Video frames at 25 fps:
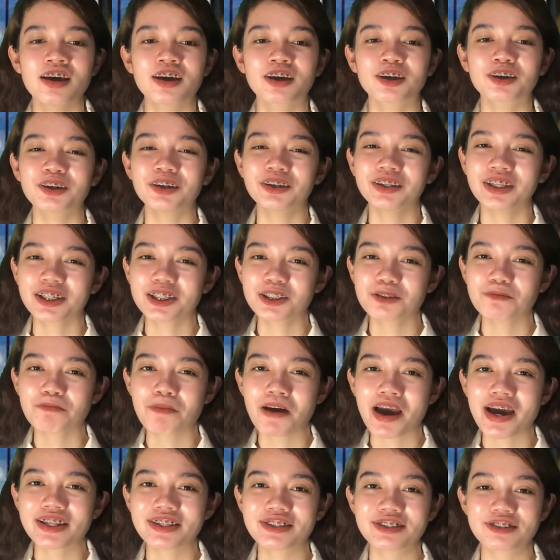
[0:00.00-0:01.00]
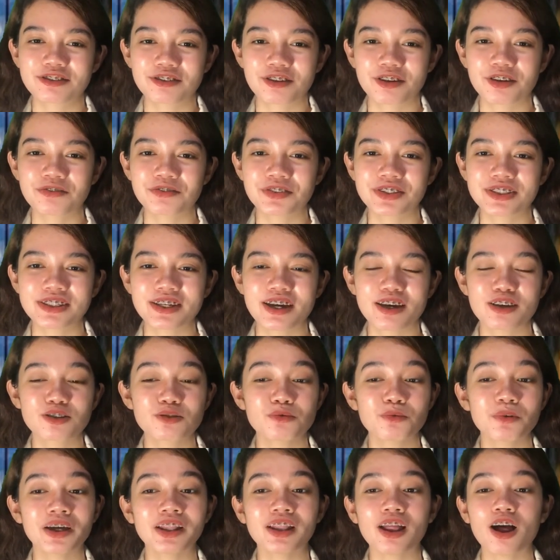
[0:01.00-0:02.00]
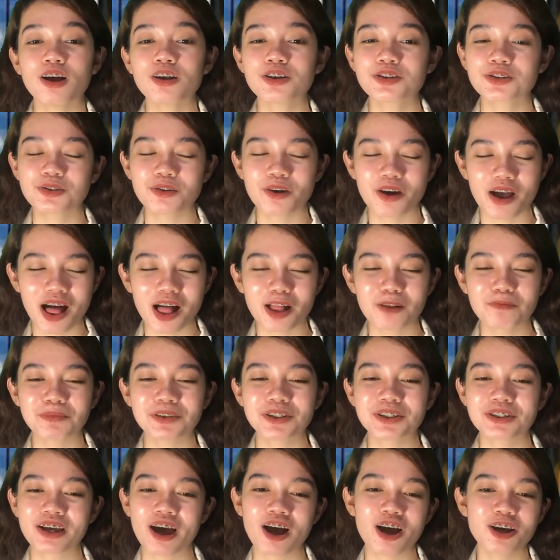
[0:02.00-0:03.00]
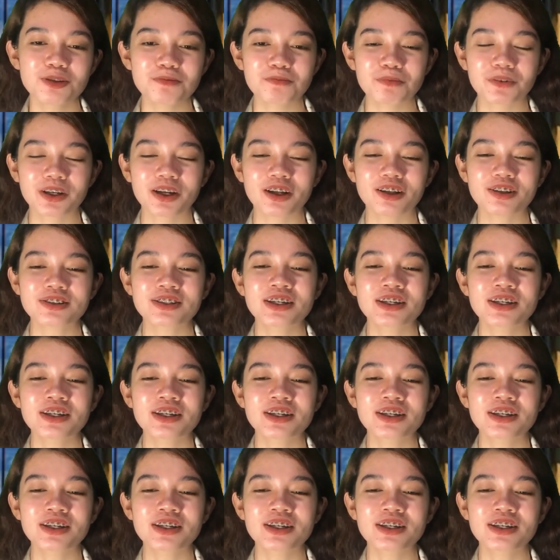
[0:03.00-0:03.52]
could expand services while also helping hospitals